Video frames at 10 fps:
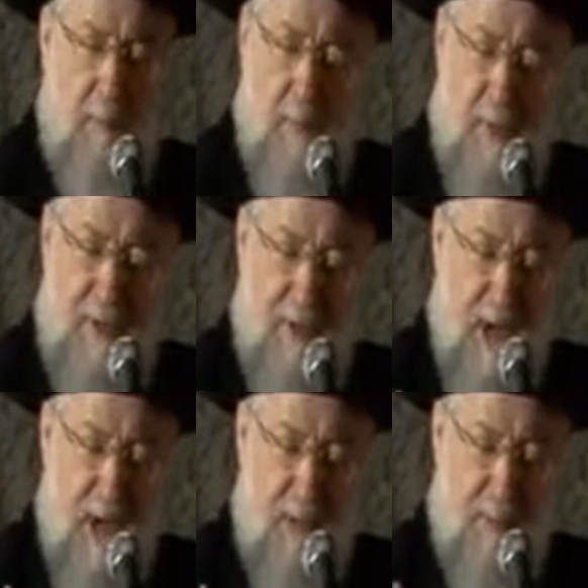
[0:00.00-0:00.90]
but the
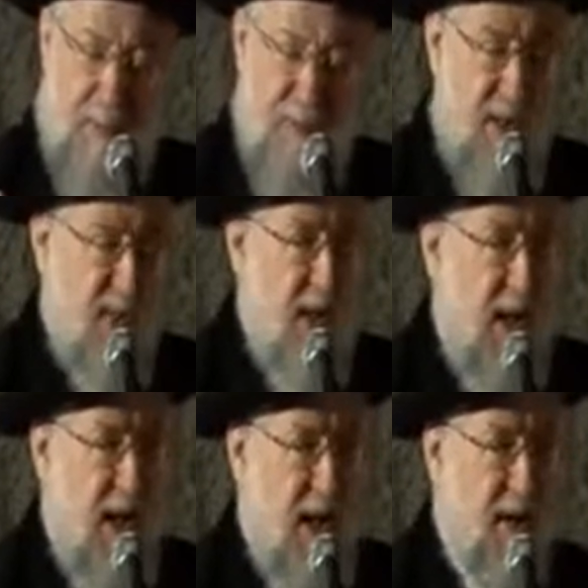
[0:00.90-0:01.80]
arms and the
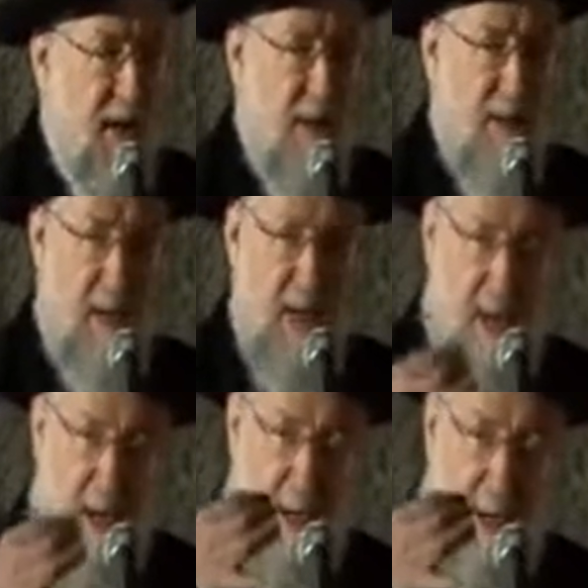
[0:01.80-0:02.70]
legs
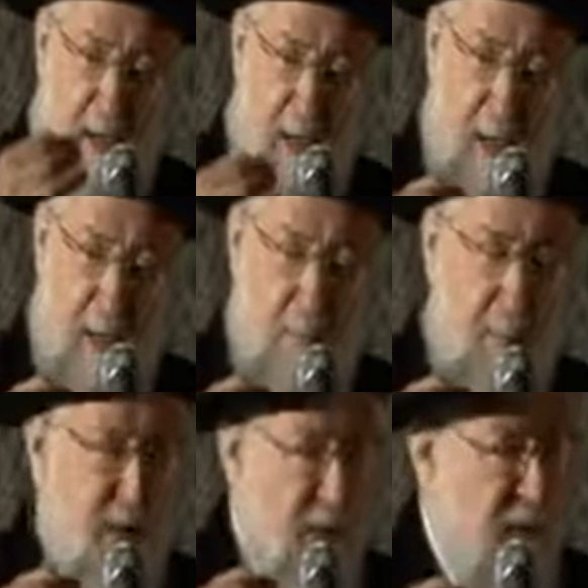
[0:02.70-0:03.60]
are like
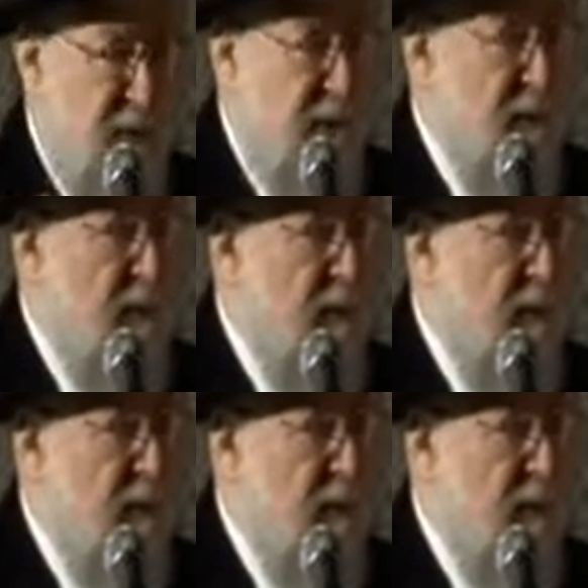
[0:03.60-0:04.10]
matches,